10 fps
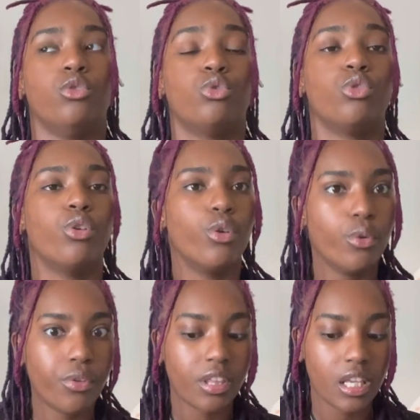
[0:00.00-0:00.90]

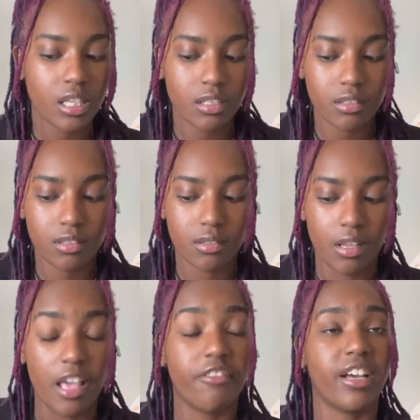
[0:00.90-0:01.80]
two things.
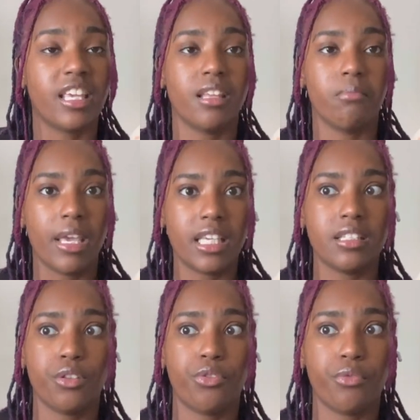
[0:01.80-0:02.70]
If I can make it
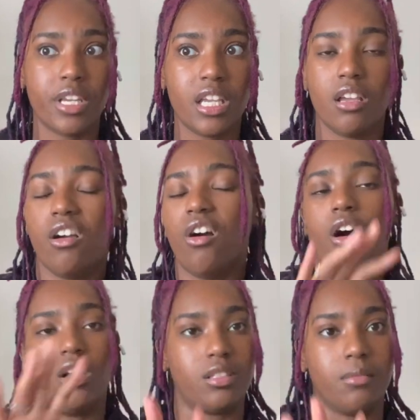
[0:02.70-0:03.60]
to three,
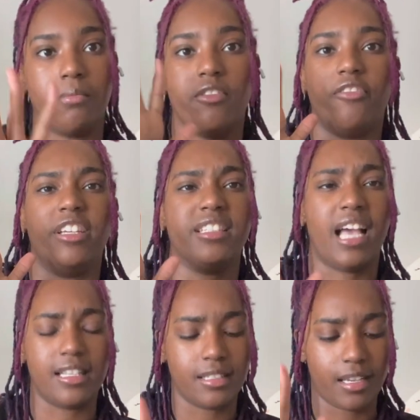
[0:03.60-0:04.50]
awesome,
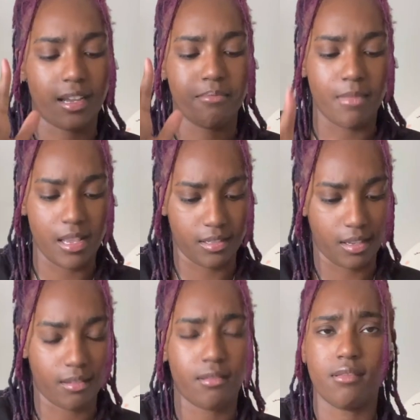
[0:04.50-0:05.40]
fantastic,
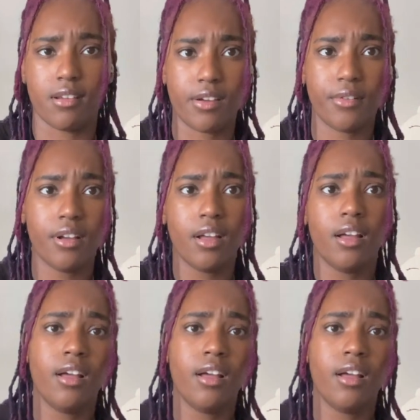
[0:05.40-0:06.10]
amazing, you know?